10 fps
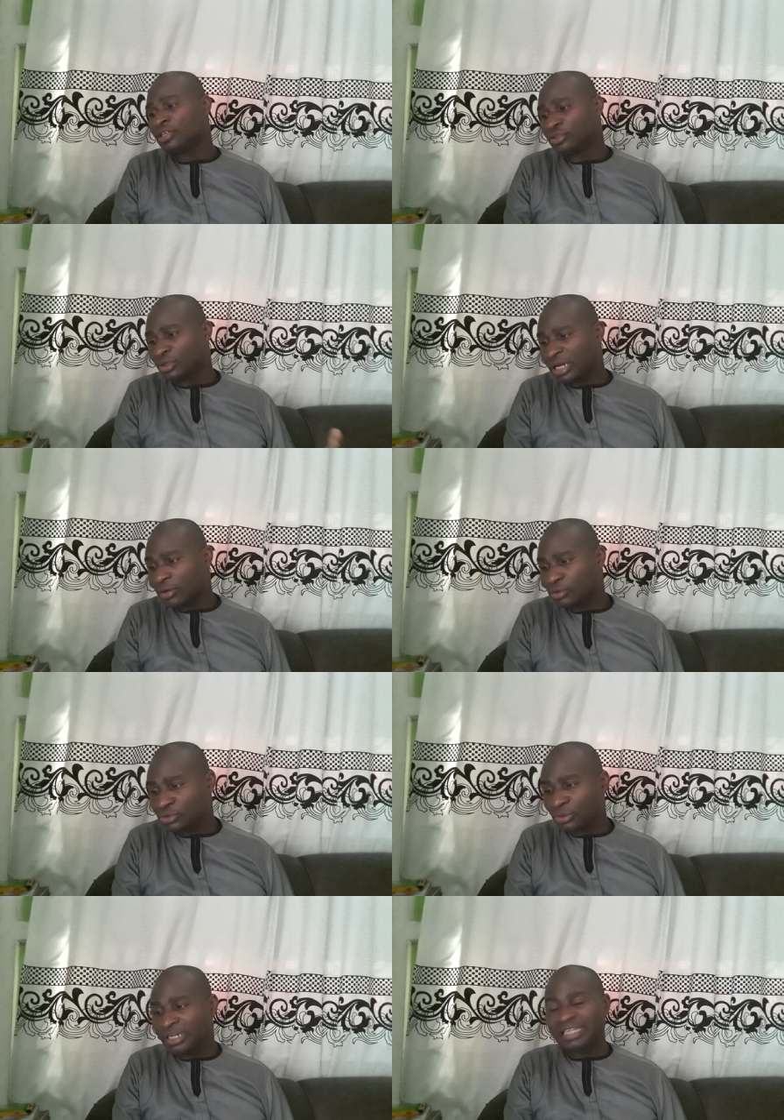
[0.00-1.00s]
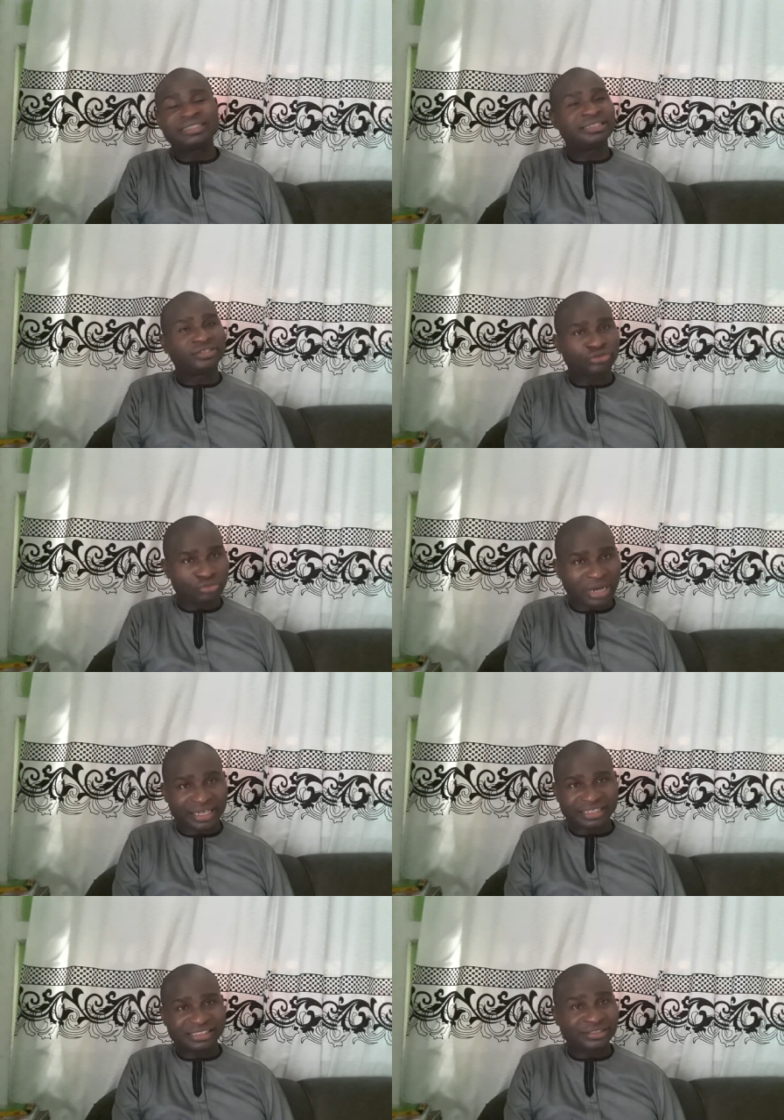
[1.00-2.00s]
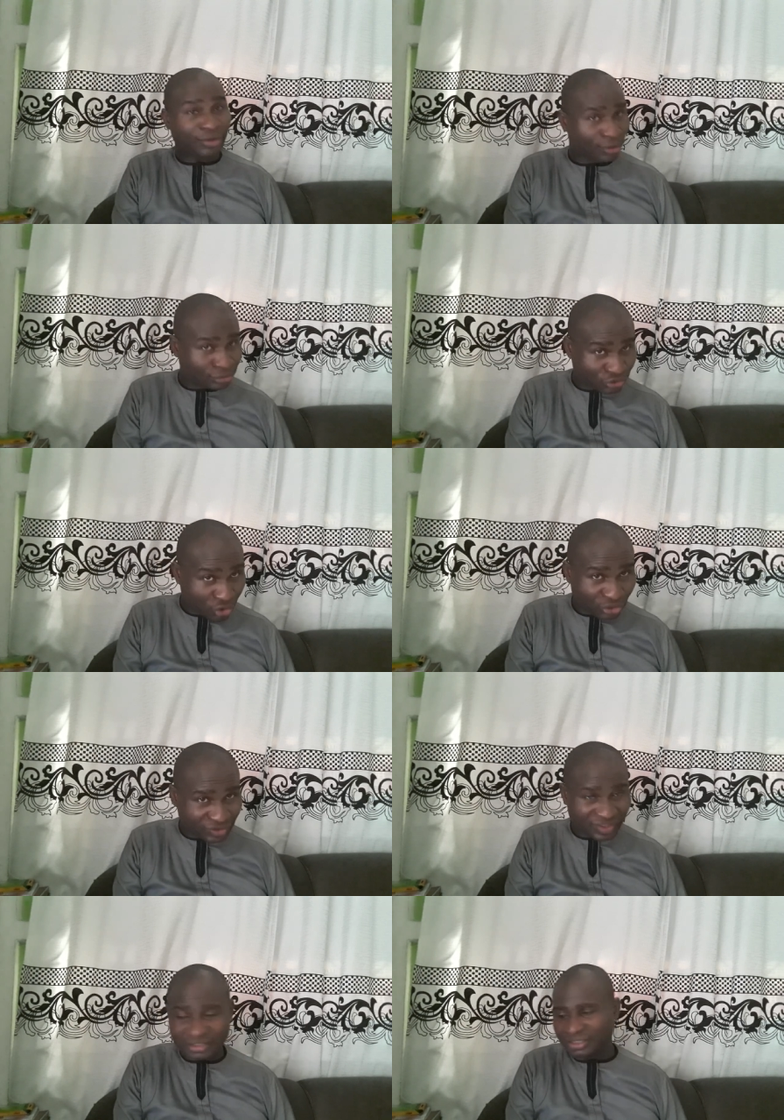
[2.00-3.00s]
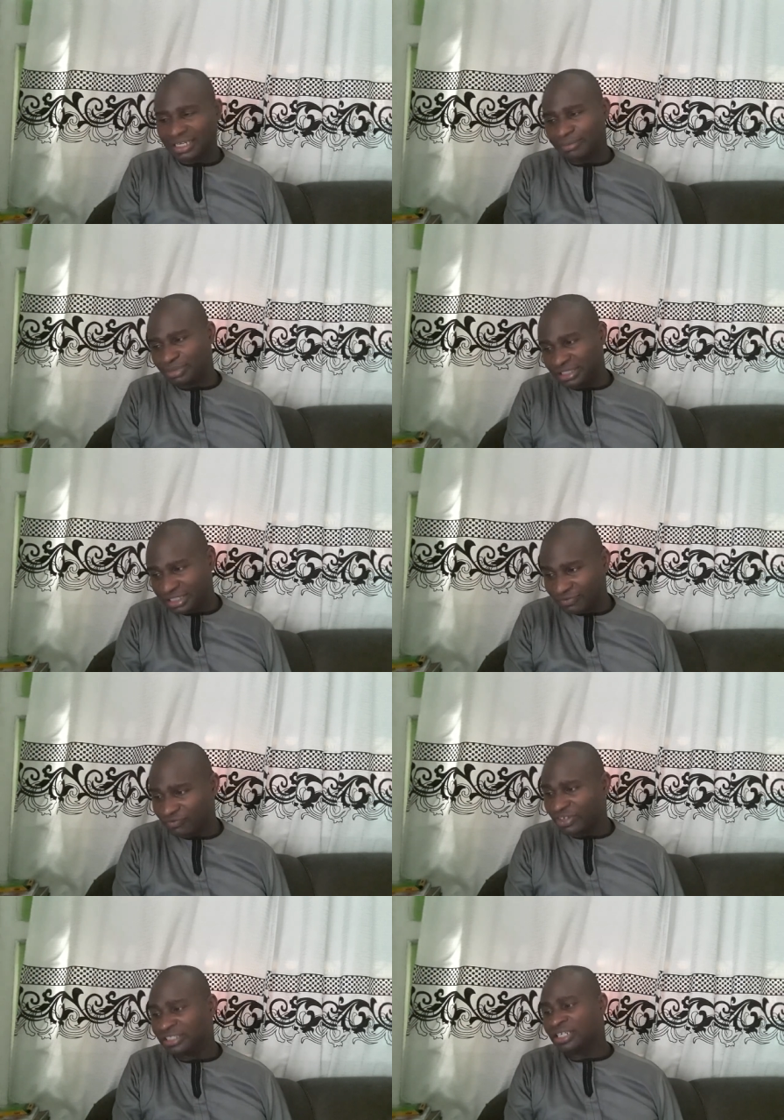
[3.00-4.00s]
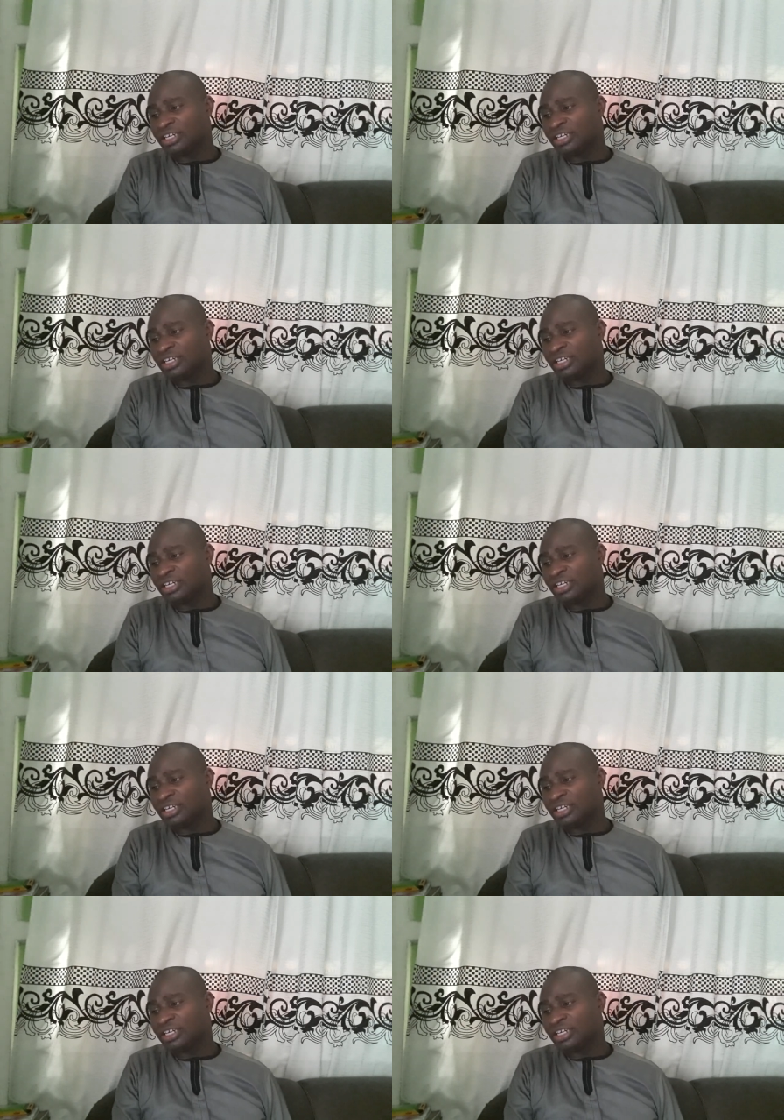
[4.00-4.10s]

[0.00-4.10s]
You can also learn digital marketing consulting. They're a bit different.